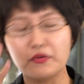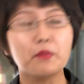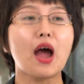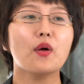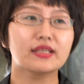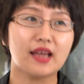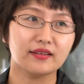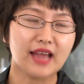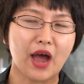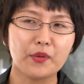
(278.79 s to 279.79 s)
from our
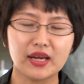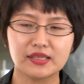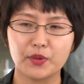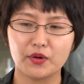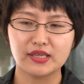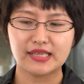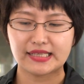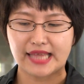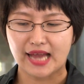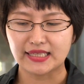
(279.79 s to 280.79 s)
side, our experience
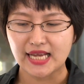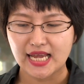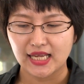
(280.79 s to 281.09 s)
is that